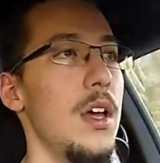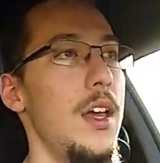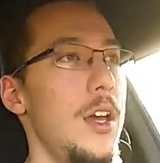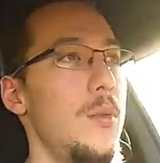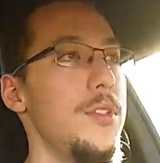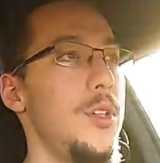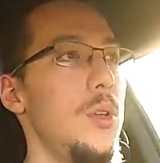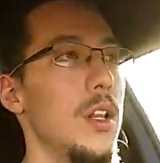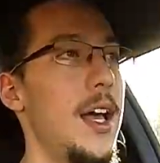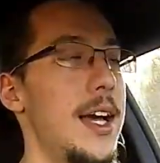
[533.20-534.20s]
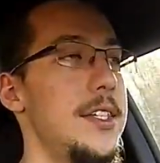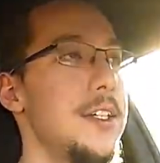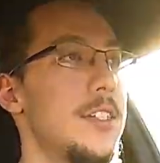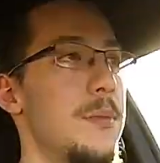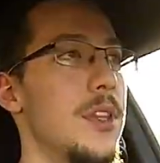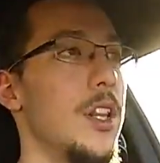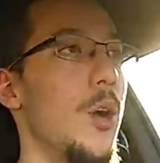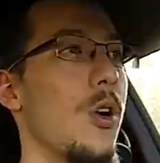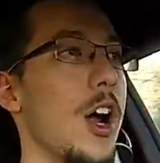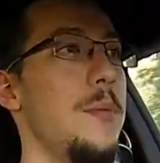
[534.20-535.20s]
it was utilizing some of the
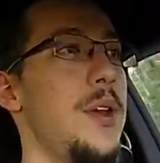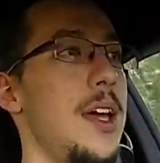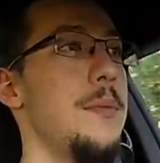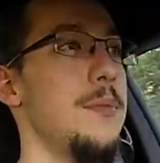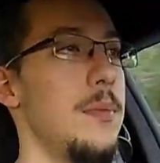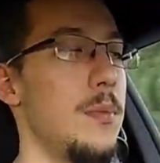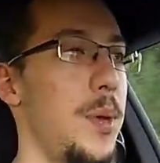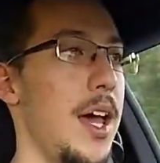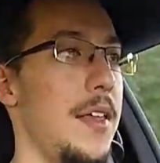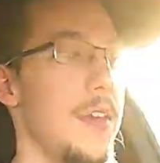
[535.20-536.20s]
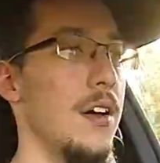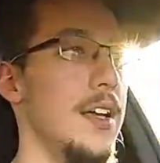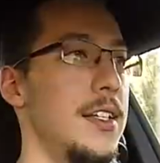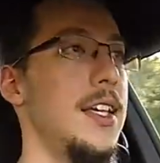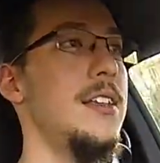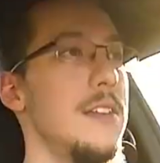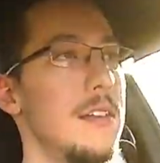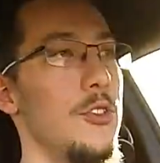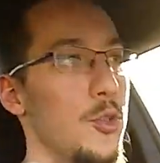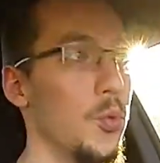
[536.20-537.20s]
lower RPM band there. It didn't
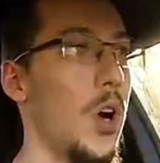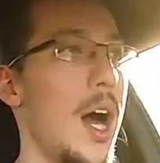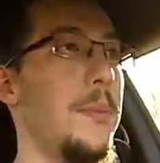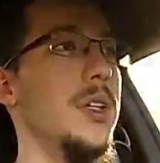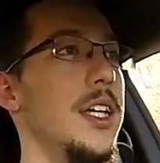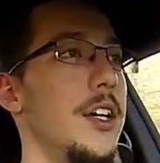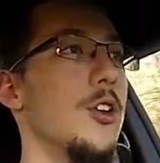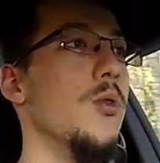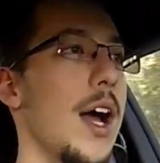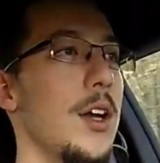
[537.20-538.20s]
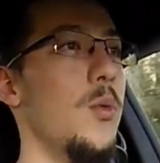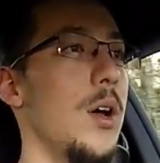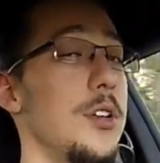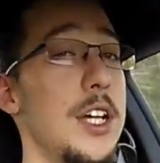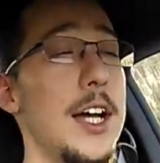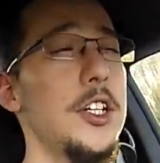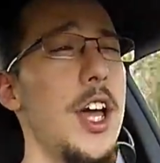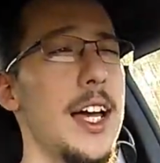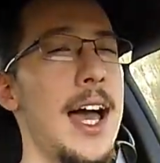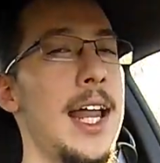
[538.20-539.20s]
drop a gear right away, which actually
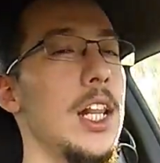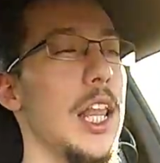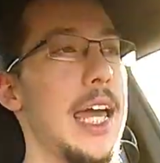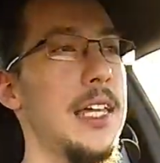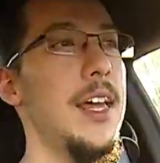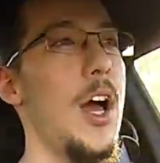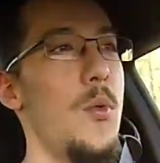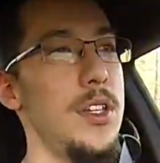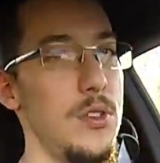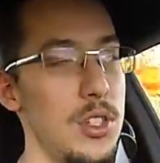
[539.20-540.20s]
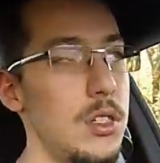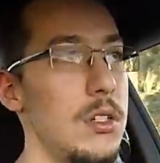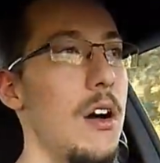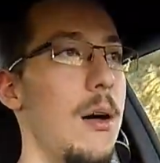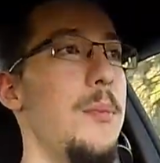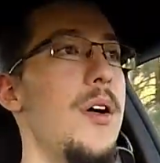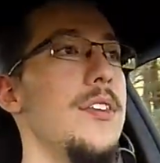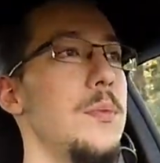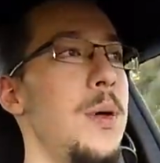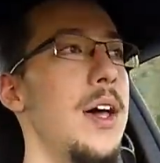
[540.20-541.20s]
I kind of like that. When you stomp on
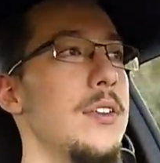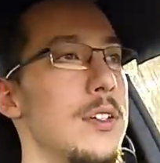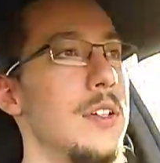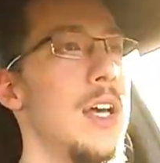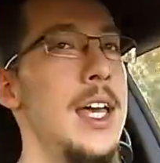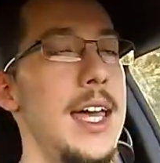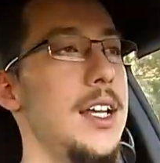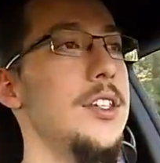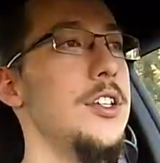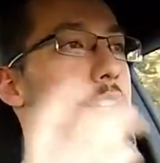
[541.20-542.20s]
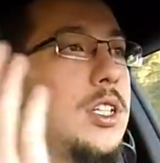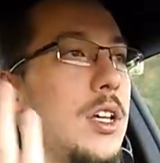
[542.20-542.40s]
the pedal, it doesn't just